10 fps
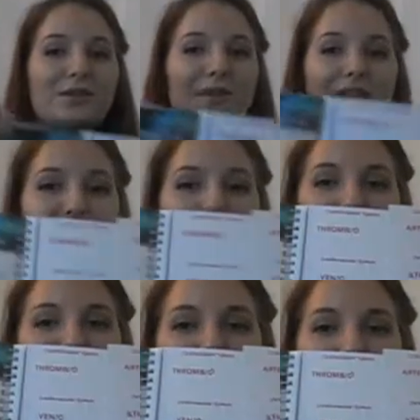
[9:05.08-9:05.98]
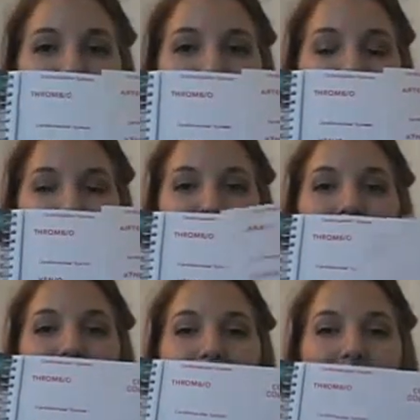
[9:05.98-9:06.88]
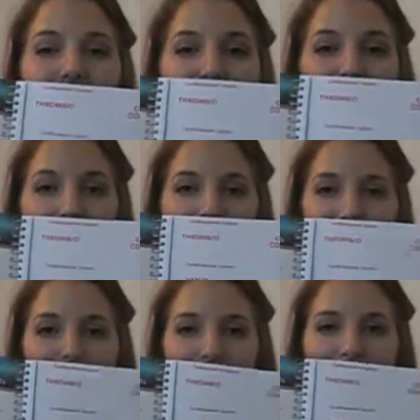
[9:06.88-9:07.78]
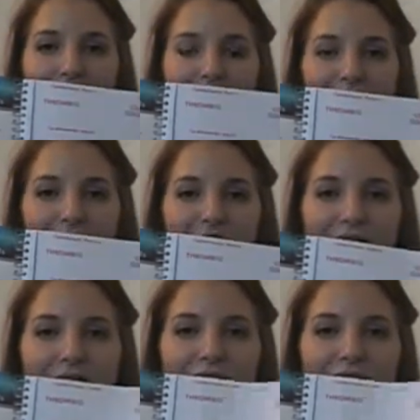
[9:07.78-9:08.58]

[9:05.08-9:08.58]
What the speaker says: those flashcards. So you literally that one fell out.